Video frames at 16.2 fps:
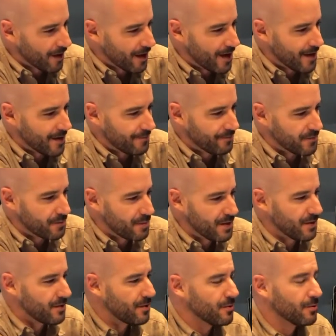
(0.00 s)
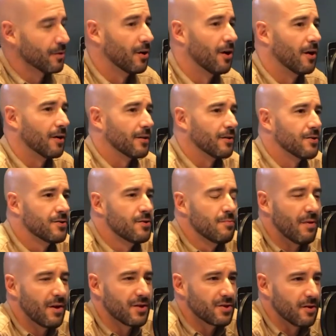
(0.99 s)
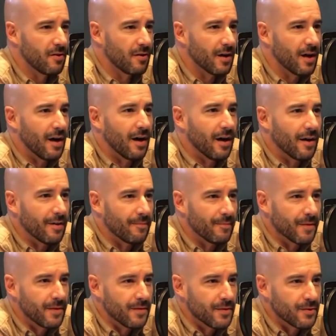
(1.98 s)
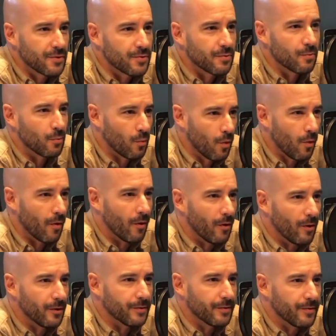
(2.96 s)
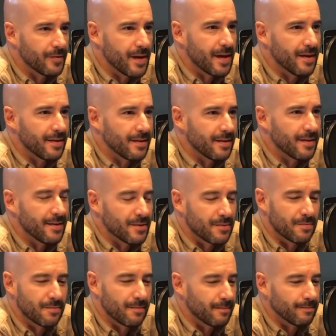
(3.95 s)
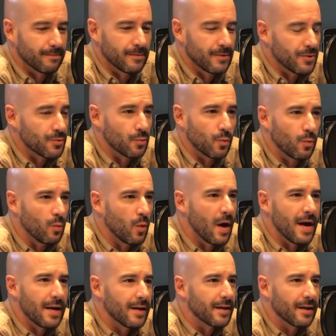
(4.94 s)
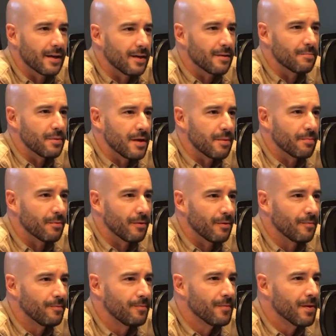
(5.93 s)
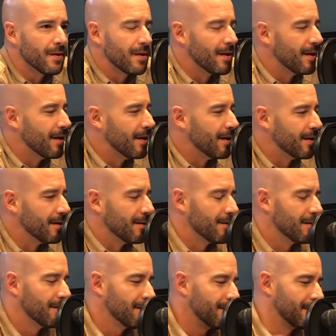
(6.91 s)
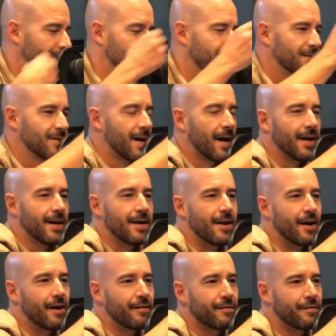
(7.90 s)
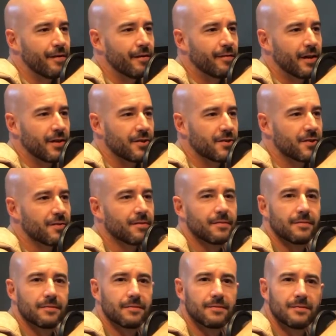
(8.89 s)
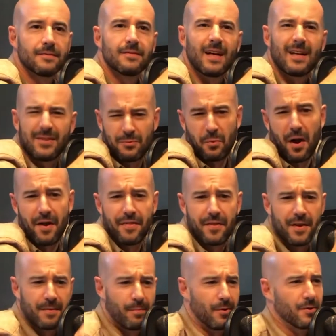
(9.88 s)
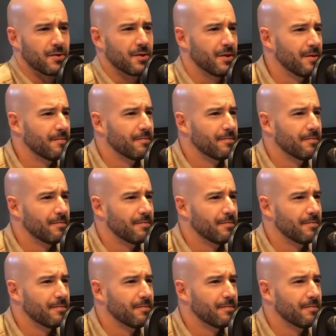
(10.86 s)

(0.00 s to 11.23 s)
Eddie. It's been too long. There's too much going on in this world that is just weighing on people, and there's not enough of us. Is what I think personally.